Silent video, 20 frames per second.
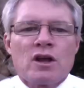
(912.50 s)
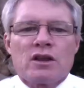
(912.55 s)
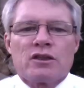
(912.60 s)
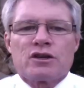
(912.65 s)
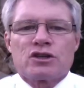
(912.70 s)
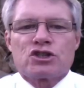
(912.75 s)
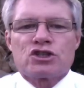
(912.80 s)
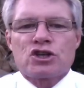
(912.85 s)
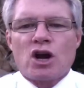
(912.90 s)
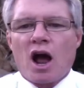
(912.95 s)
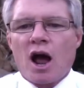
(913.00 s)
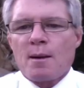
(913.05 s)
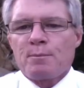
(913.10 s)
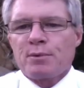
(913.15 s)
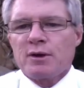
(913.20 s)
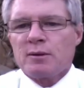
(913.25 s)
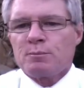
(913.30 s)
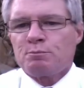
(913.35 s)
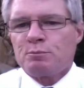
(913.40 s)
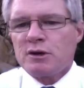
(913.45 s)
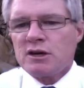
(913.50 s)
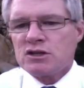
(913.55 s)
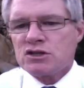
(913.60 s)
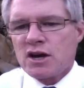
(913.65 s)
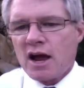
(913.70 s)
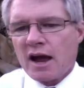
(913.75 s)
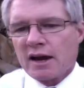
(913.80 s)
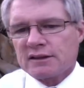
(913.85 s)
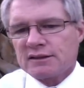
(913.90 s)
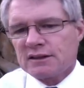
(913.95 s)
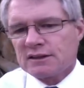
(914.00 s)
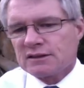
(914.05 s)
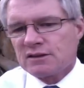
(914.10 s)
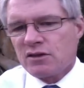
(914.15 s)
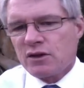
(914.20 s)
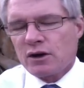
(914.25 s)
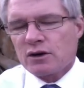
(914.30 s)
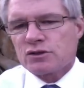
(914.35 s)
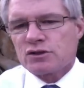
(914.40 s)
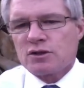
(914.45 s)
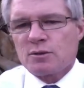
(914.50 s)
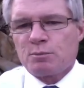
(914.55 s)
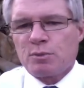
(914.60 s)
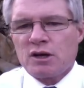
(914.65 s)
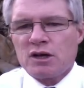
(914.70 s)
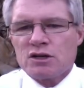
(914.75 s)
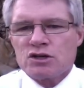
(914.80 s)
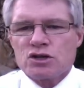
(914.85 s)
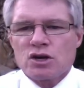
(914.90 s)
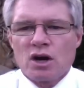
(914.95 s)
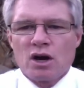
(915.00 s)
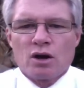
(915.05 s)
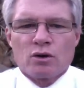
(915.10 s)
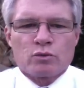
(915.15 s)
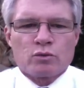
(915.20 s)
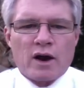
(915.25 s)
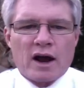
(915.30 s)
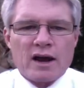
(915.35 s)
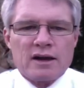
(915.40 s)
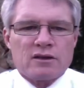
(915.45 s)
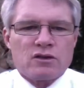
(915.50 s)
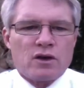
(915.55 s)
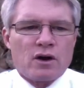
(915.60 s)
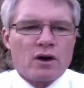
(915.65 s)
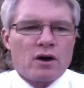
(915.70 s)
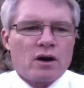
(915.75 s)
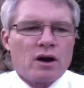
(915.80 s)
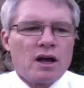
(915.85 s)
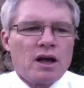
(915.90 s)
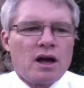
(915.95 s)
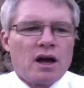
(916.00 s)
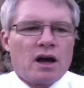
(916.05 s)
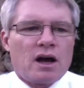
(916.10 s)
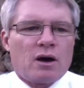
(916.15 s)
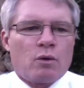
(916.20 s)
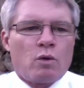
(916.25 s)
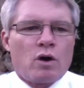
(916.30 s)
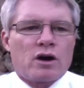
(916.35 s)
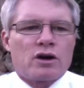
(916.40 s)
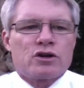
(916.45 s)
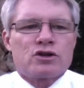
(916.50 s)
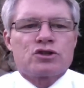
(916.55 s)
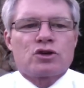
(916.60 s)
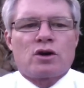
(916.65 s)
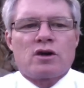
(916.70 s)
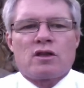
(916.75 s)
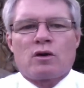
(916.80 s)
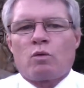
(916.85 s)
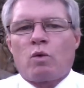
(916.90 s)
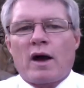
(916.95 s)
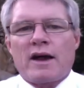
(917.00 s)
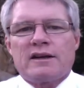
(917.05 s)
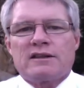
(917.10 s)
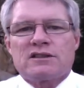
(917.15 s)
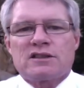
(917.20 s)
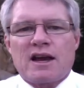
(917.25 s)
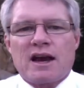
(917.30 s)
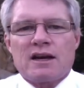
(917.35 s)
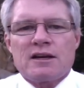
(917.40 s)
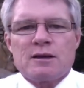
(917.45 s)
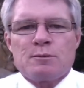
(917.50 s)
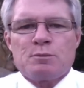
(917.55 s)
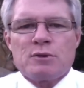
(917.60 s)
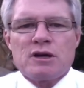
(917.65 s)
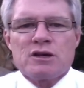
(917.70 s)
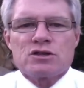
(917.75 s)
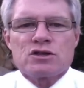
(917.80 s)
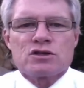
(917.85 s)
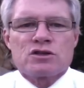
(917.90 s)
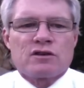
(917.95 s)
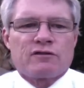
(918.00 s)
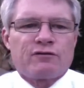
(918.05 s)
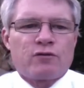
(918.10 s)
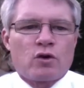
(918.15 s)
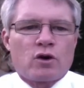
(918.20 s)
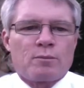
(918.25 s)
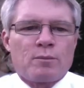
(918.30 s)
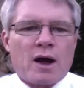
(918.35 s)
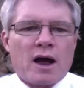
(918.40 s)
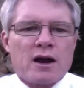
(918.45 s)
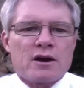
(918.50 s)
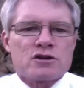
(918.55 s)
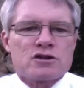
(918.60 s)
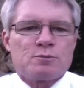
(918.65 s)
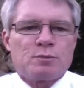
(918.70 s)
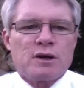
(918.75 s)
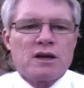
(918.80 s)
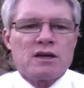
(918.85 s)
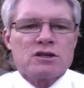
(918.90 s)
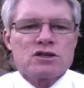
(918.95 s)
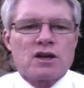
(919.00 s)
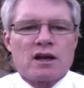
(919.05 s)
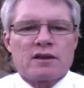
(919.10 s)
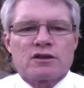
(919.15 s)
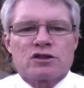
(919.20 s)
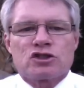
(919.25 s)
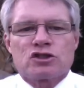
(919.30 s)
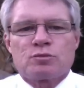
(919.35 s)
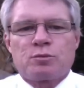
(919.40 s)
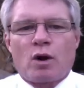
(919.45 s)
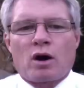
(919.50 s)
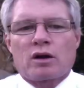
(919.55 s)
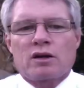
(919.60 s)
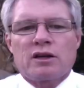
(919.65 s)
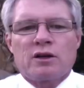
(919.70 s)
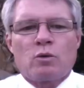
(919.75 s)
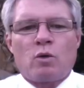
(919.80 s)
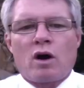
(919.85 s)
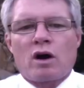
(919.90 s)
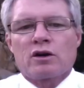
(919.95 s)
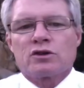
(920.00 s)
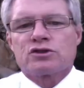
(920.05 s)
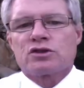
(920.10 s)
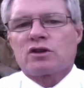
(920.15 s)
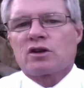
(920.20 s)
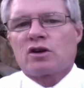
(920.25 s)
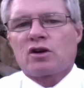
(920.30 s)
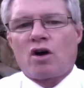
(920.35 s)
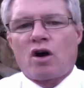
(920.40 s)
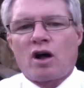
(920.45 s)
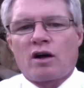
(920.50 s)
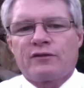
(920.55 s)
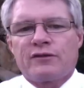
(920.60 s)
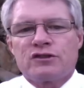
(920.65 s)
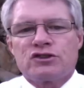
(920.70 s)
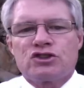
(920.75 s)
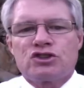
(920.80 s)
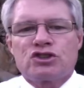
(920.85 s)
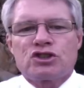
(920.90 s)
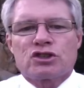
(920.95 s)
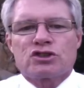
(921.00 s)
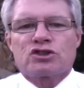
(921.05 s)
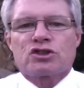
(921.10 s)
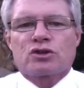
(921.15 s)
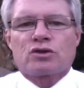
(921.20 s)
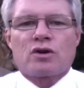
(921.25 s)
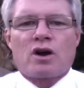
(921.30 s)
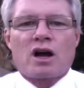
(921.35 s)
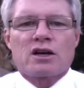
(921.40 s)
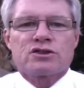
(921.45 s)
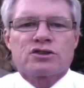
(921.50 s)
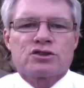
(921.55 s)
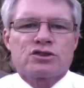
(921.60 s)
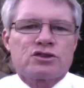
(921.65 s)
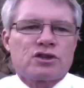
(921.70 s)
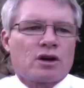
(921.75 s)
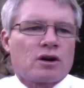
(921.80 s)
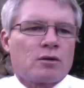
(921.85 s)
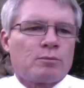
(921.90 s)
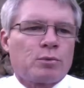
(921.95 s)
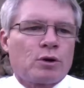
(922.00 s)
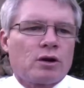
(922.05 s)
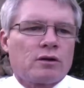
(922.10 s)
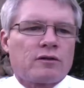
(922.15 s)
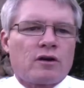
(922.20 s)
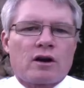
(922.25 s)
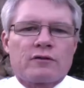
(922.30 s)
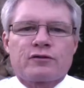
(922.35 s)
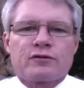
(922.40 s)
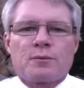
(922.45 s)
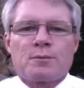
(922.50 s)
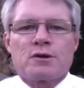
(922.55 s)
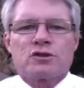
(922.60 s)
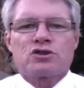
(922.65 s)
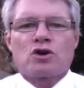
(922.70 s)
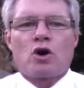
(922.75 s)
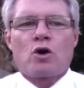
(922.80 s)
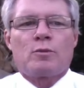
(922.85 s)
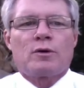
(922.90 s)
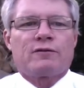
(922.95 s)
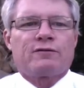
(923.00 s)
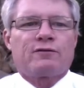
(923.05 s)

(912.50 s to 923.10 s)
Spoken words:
The shopping, beach access, there's the beach right there. I wanted to show you the white sandy beaches of Fort Myers Beach, and the sparkling waters of the Gulf is just across Estero Boulevard from this home at